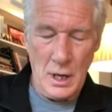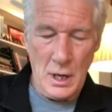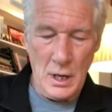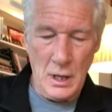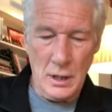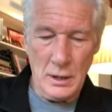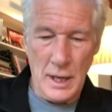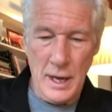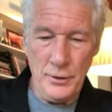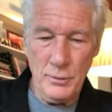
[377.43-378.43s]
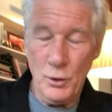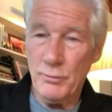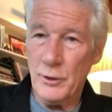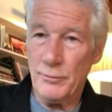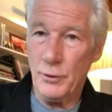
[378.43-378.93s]
out of the
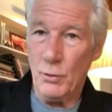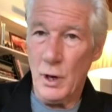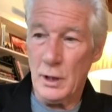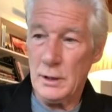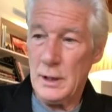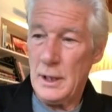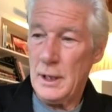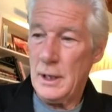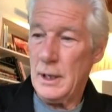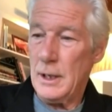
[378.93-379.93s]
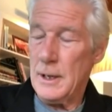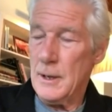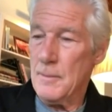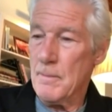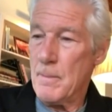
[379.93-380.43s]
movement for a
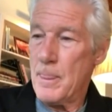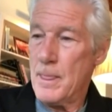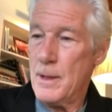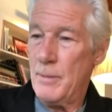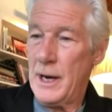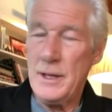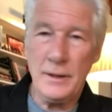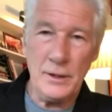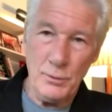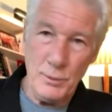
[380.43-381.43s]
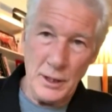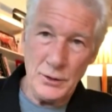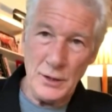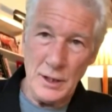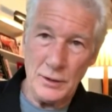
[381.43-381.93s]
while. But I think that's the
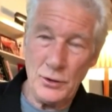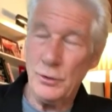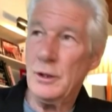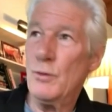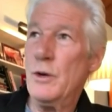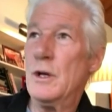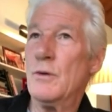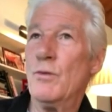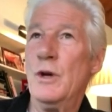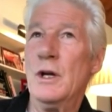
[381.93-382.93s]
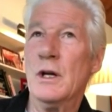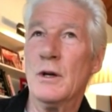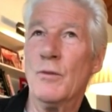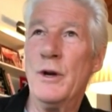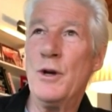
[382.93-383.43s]
biggest thing. Certainly, we
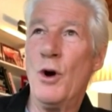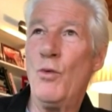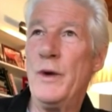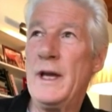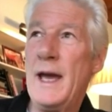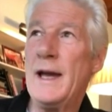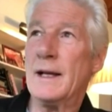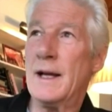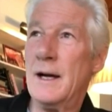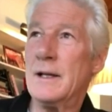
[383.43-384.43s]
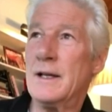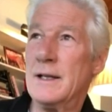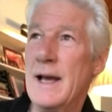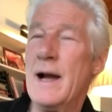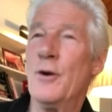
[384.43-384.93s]
know we can't cut
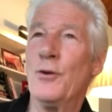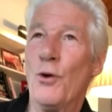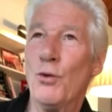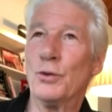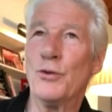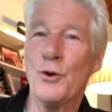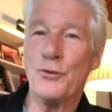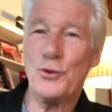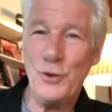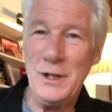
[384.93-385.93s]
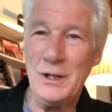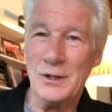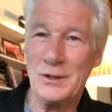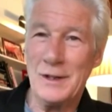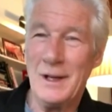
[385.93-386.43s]
down old growth
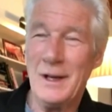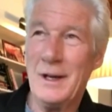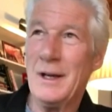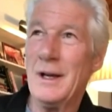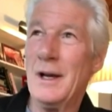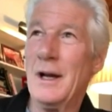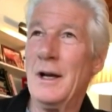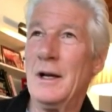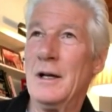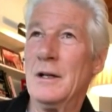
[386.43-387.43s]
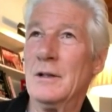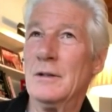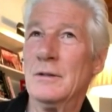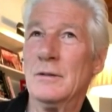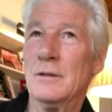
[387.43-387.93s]
trees.
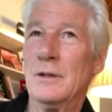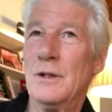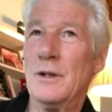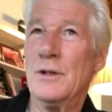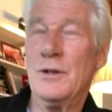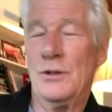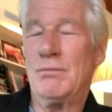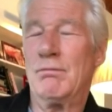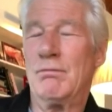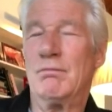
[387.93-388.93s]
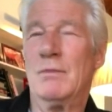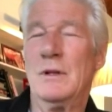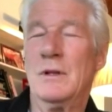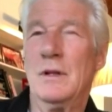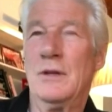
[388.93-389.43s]
That's
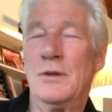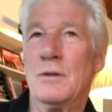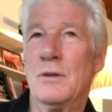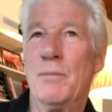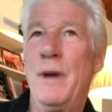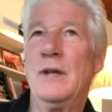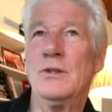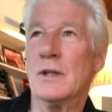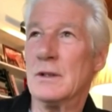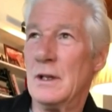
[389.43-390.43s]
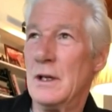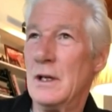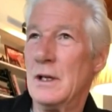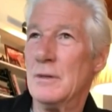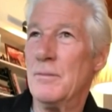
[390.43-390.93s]
the basic.
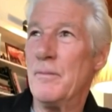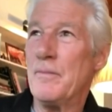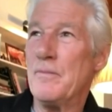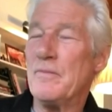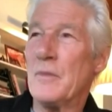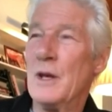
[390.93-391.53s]
You